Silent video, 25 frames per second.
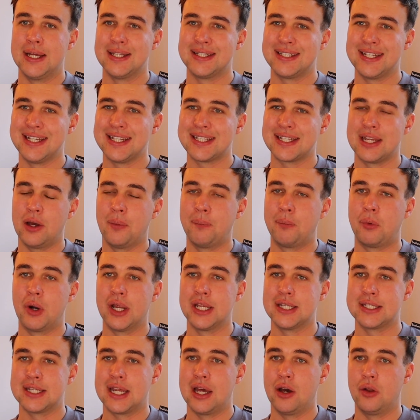detailed
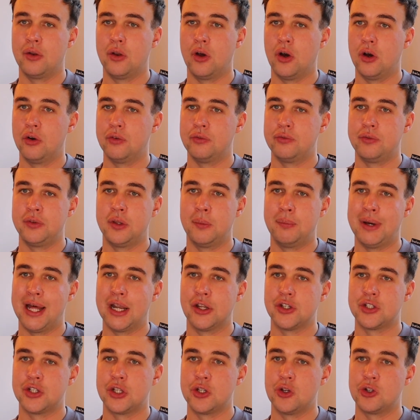breakdown of the
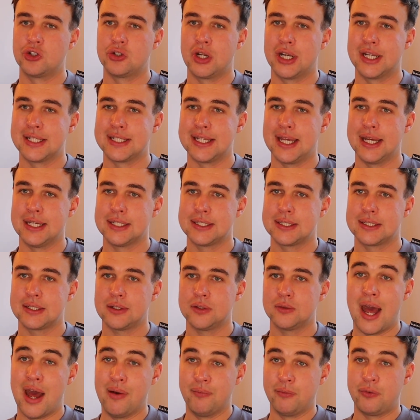balance that you're trying to test.
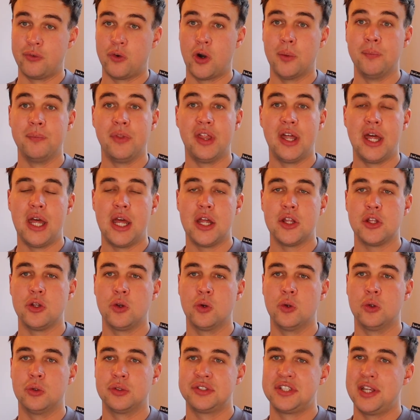And from there,
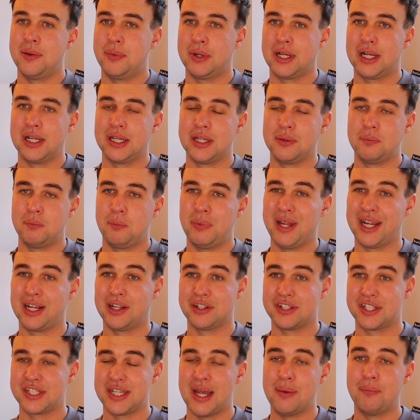you'll typically pick a
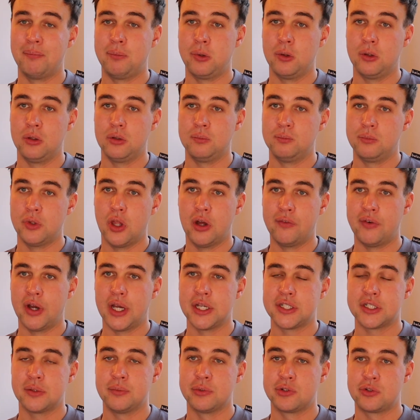sample of
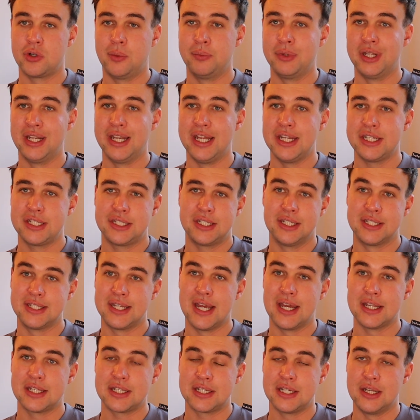items from the list to
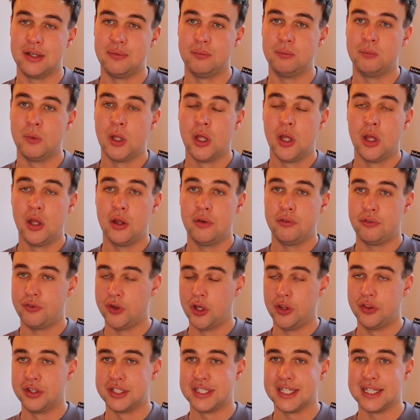test in
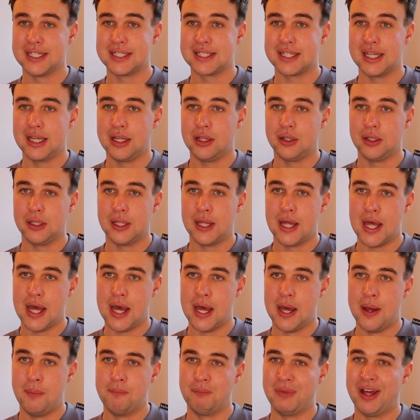further detail.
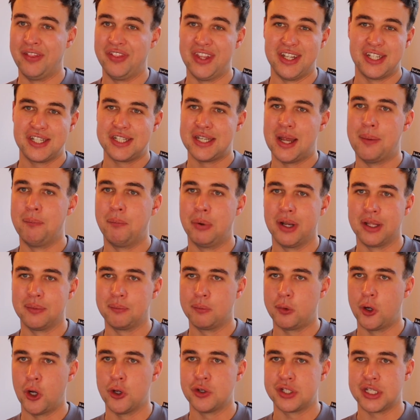And this sampling
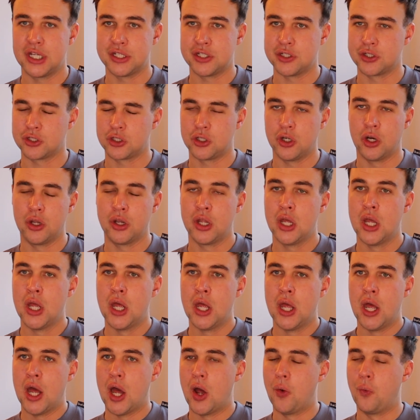process has got
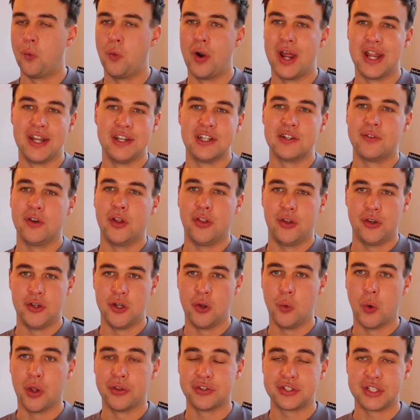a range of other
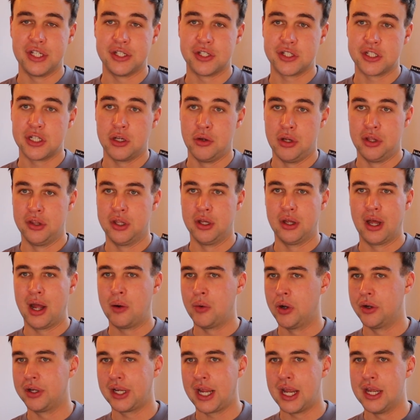nuances to it that I
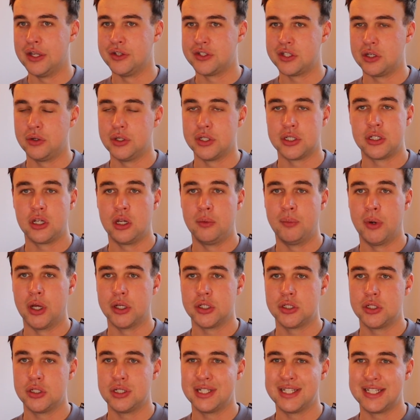won't get into in too
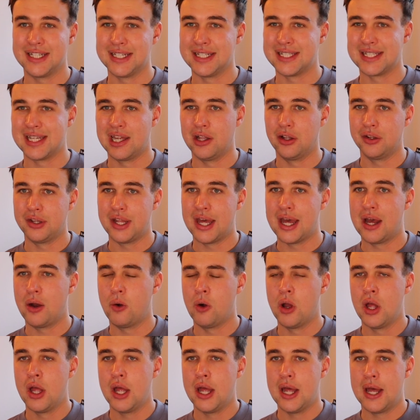much detail now.